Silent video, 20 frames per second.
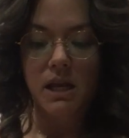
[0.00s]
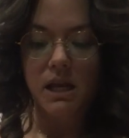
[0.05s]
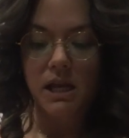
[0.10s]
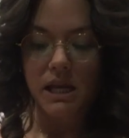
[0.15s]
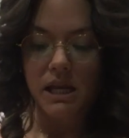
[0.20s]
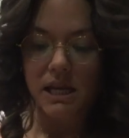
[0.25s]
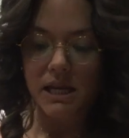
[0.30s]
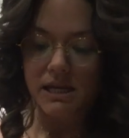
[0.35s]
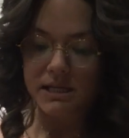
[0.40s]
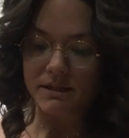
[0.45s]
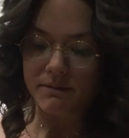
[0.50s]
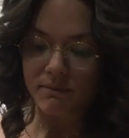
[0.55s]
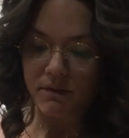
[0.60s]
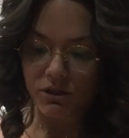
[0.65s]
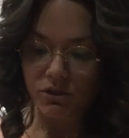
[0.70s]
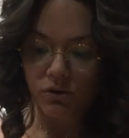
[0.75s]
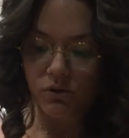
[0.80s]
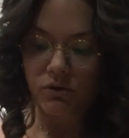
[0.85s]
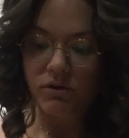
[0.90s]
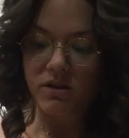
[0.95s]
He isn't
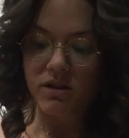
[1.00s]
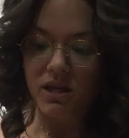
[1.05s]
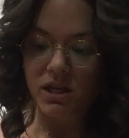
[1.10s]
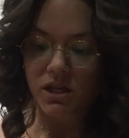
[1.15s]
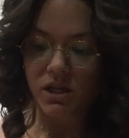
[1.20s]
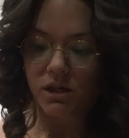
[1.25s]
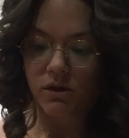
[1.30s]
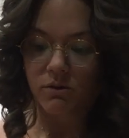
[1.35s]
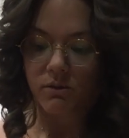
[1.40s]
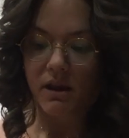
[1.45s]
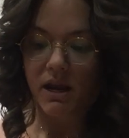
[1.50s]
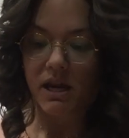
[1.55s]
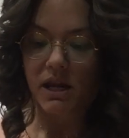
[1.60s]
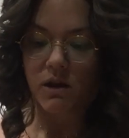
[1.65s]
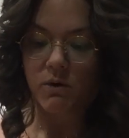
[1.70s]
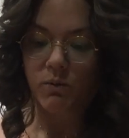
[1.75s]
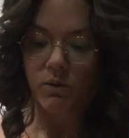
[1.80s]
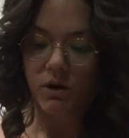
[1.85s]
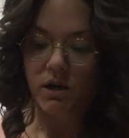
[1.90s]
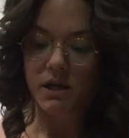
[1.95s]
much older than you, and he
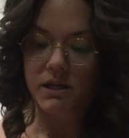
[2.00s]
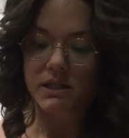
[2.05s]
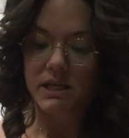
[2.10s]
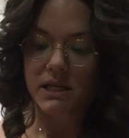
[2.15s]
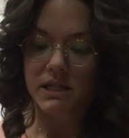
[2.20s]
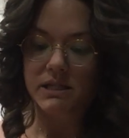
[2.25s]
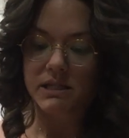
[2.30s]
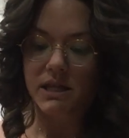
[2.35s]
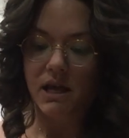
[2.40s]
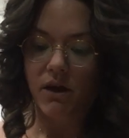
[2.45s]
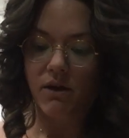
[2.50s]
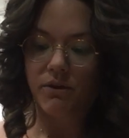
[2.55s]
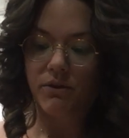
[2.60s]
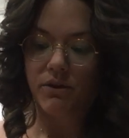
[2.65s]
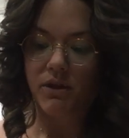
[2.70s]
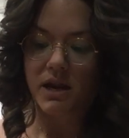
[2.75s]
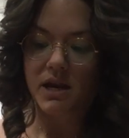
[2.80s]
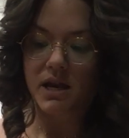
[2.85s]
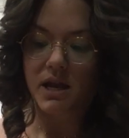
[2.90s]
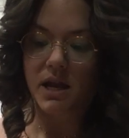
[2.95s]
works in
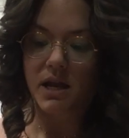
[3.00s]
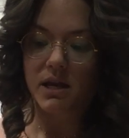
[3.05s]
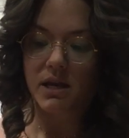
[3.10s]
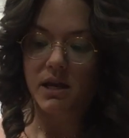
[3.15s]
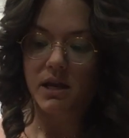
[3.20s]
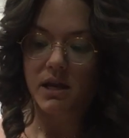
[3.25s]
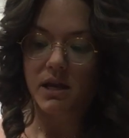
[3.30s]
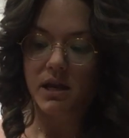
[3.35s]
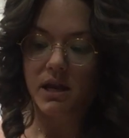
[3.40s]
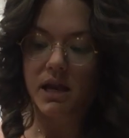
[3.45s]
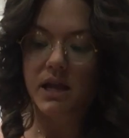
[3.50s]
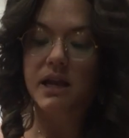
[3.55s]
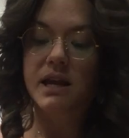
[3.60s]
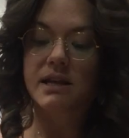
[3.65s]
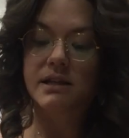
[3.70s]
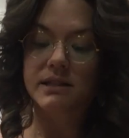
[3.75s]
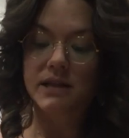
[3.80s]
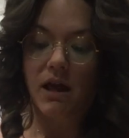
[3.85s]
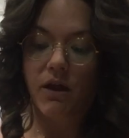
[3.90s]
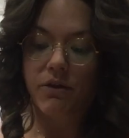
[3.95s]
a
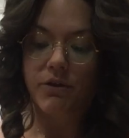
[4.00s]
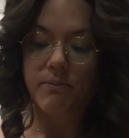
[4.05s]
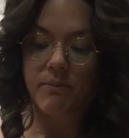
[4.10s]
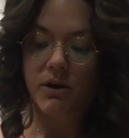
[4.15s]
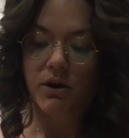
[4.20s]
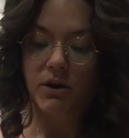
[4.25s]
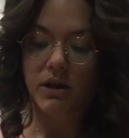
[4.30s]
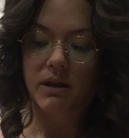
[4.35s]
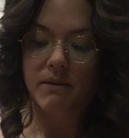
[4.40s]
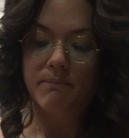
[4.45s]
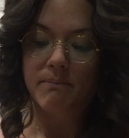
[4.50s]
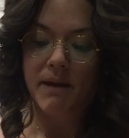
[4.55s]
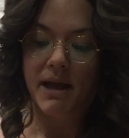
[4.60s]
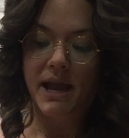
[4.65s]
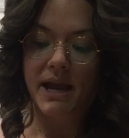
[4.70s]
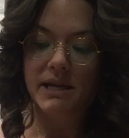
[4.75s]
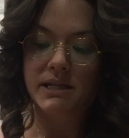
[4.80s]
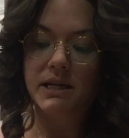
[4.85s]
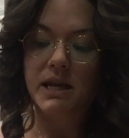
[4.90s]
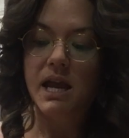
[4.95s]
South American
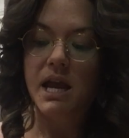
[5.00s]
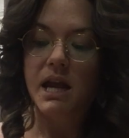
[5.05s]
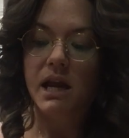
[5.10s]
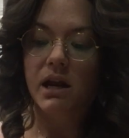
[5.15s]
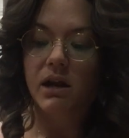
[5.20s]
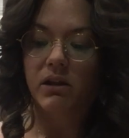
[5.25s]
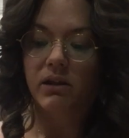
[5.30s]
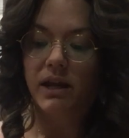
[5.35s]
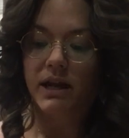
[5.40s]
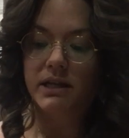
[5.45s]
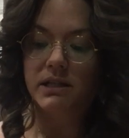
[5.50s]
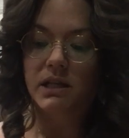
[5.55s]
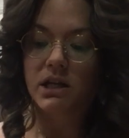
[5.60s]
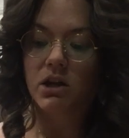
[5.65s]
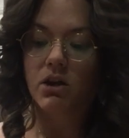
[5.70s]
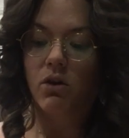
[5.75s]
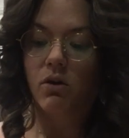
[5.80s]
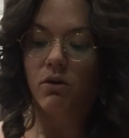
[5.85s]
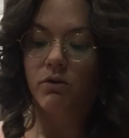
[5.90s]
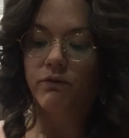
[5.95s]
mine, collecting
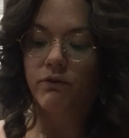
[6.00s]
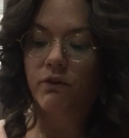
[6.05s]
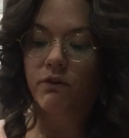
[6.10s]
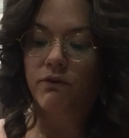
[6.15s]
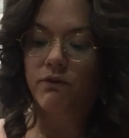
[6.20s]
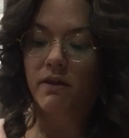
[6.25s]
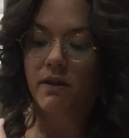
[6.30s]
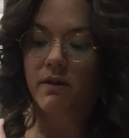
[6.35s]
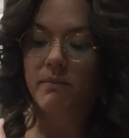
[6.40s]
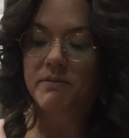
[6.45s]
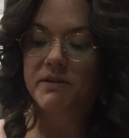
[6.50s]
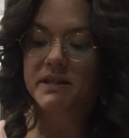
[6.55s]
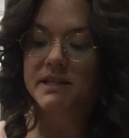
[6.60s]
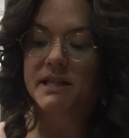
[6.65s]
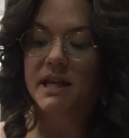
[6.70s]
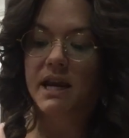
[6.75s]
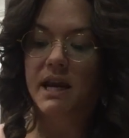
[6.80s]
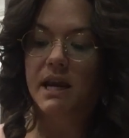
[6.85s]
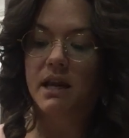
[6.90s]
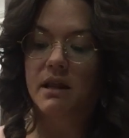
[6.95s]
gold for Philip
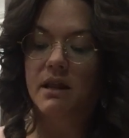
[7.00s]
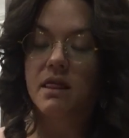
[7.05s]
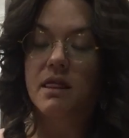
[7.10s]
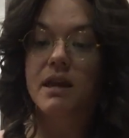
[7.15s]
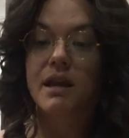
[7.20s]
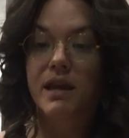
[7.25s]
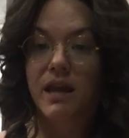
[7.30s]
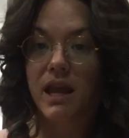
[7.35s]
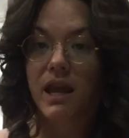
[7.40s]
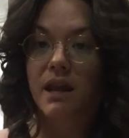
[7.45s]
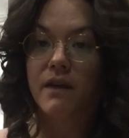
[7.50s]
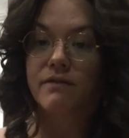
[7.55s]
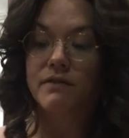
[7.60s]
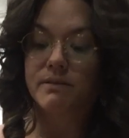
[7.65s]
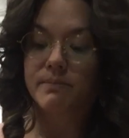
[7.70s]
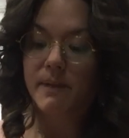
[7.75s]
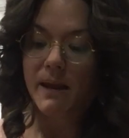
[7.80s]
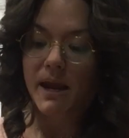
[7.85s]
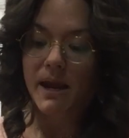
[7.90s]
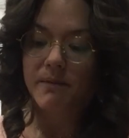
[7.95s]
II, the King of
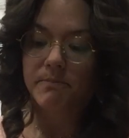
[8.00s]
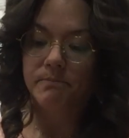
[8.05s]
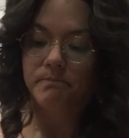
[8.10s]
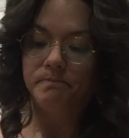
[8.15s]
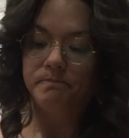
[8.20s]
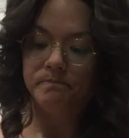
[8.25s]
Spain.